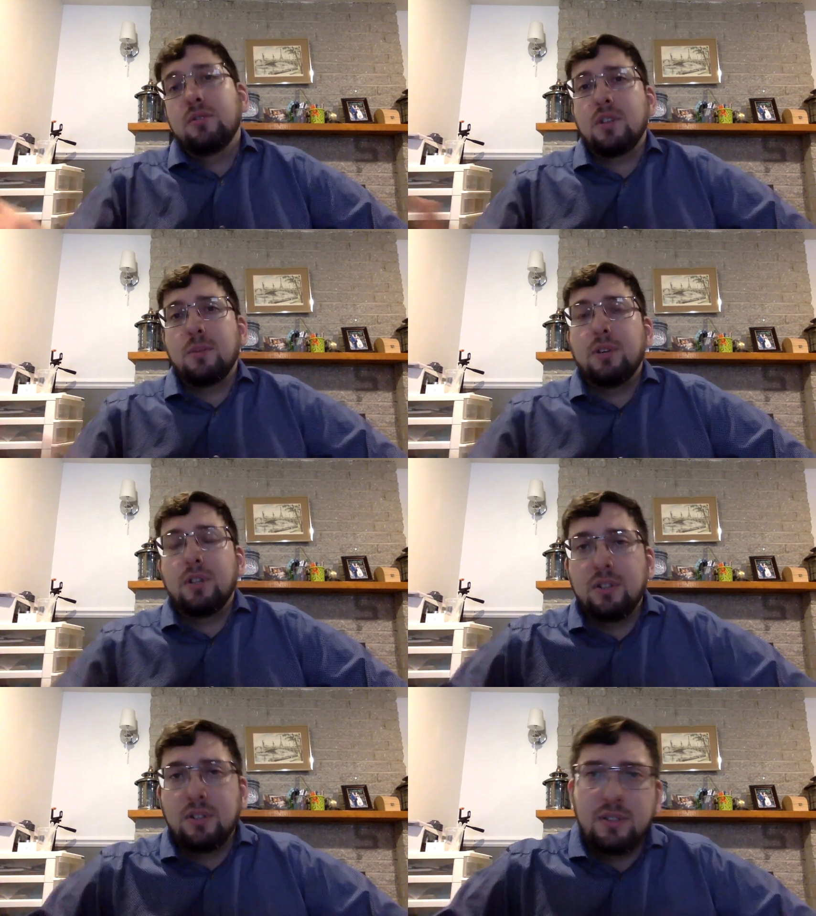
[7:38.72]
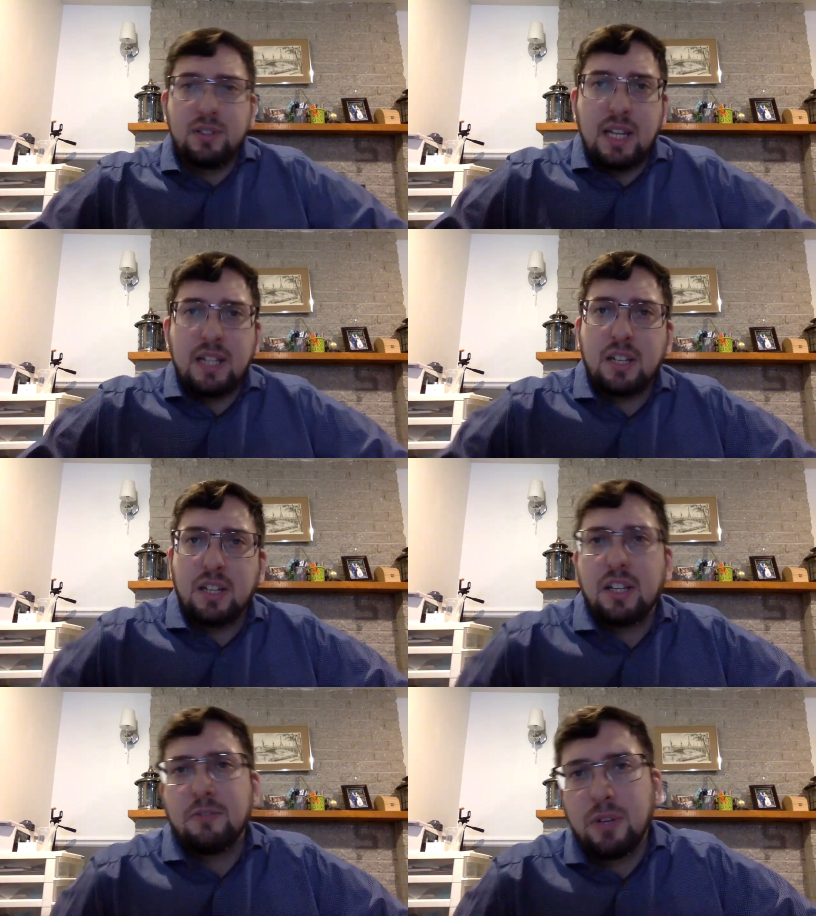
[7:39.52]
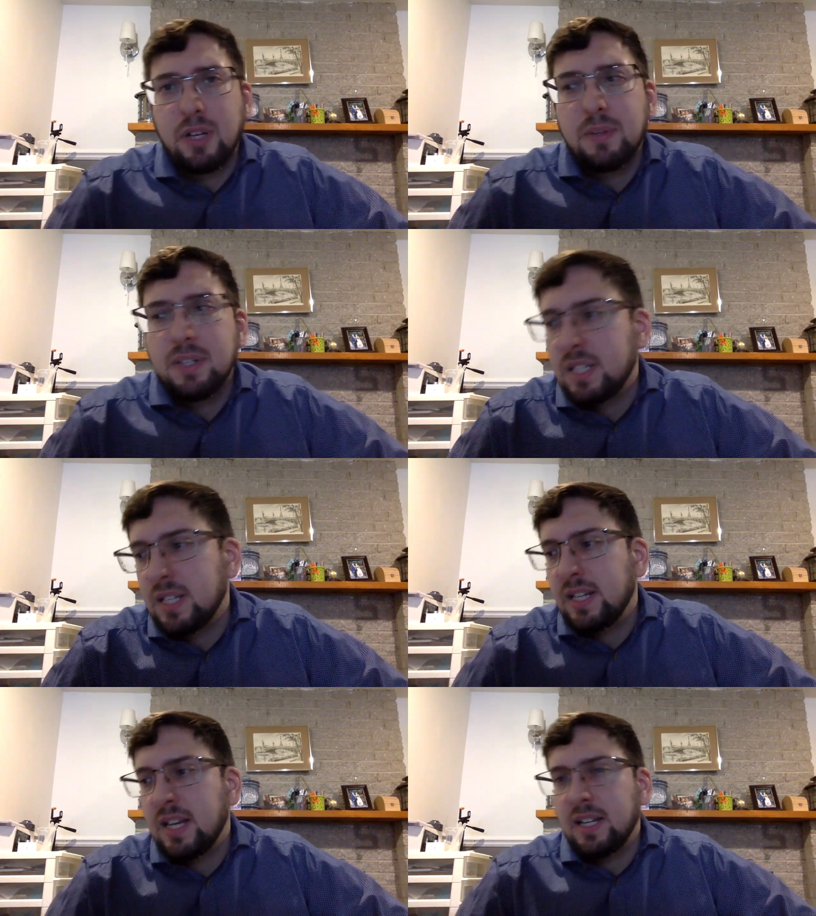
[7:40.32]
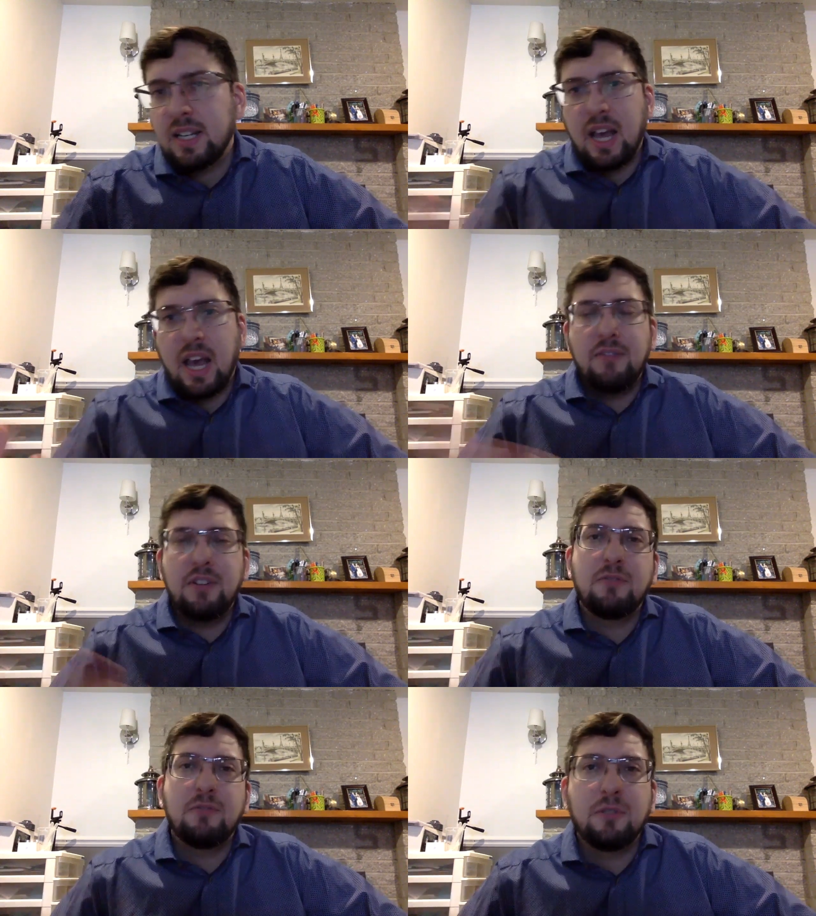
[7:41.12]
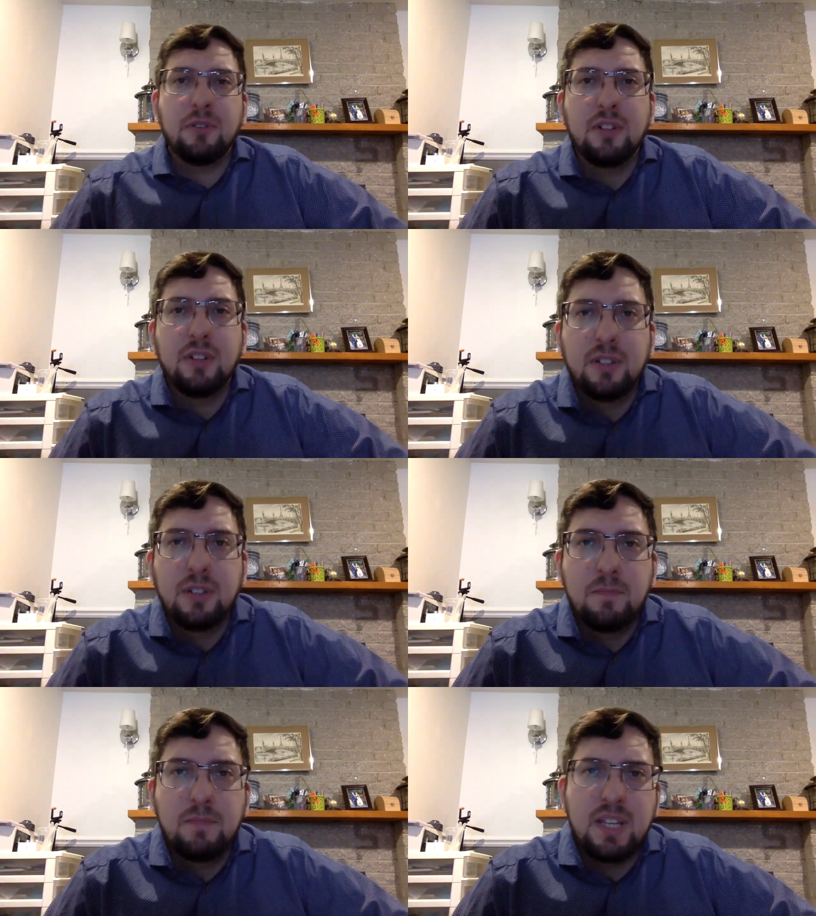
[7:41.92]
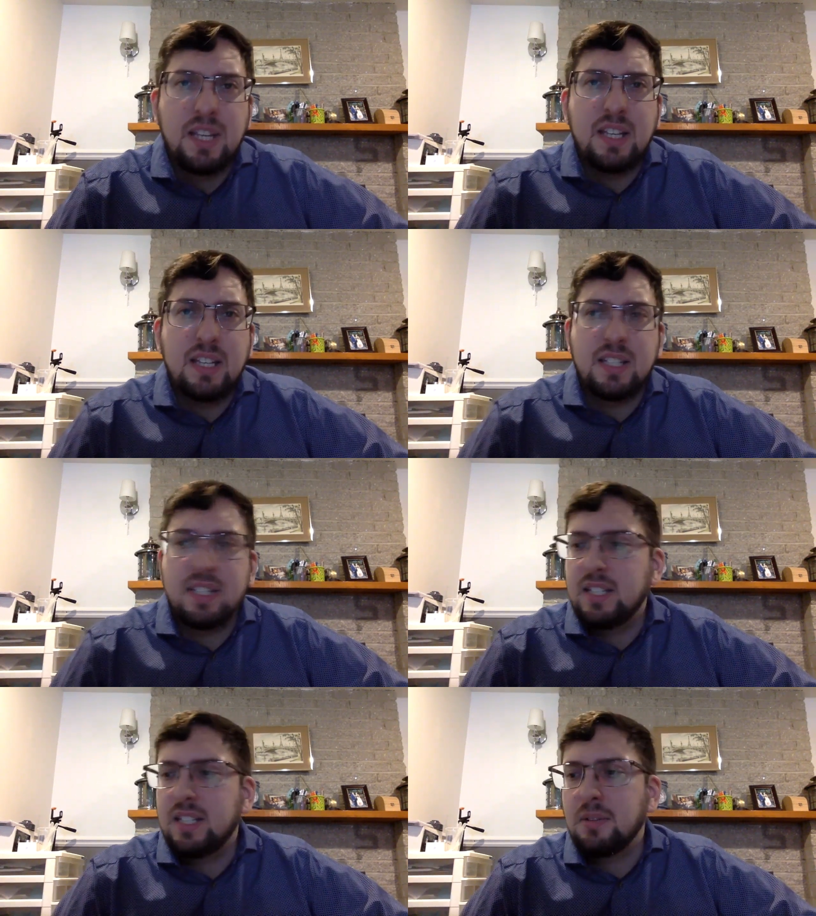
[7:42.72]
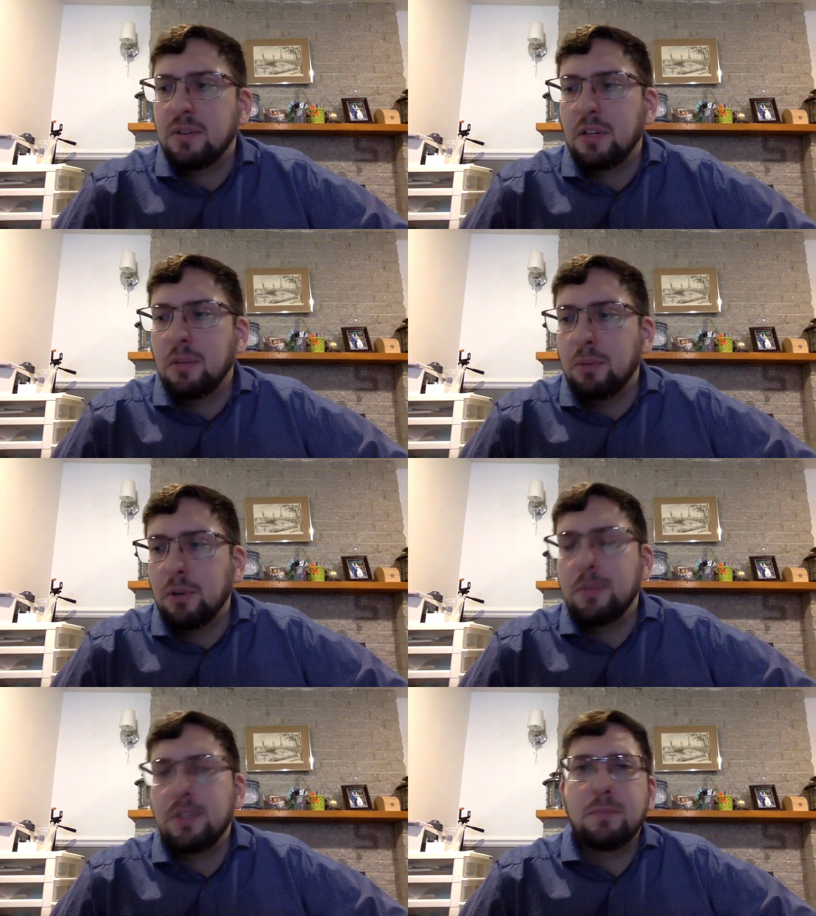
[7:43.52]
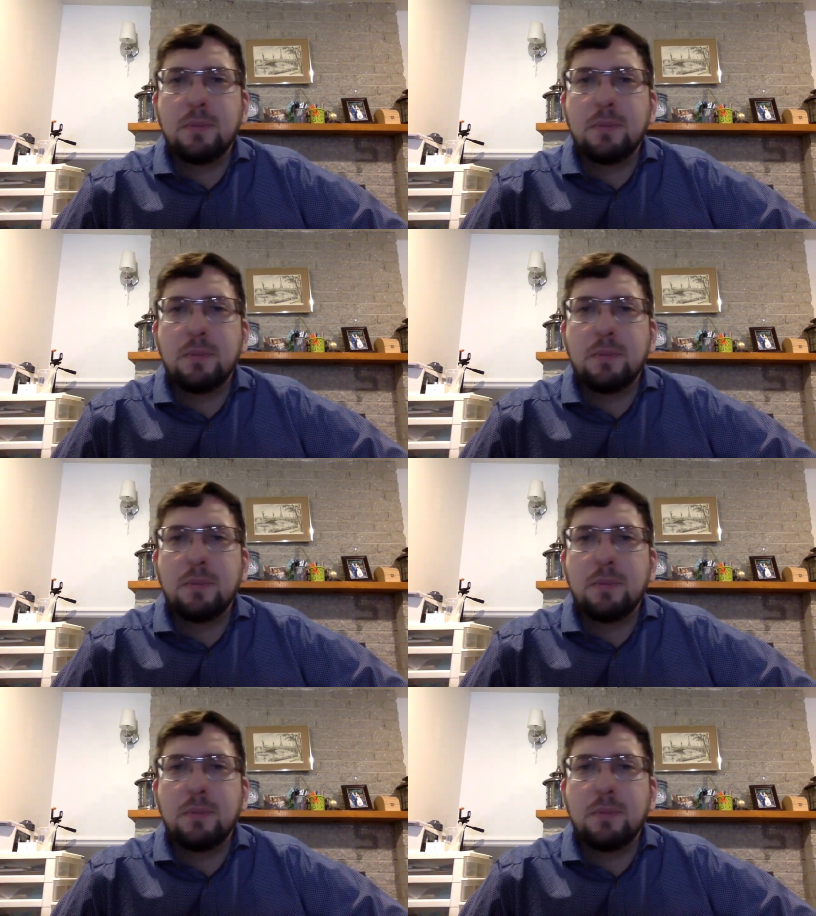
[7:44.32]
someone that collect fragrance and that have it for is historical purpose.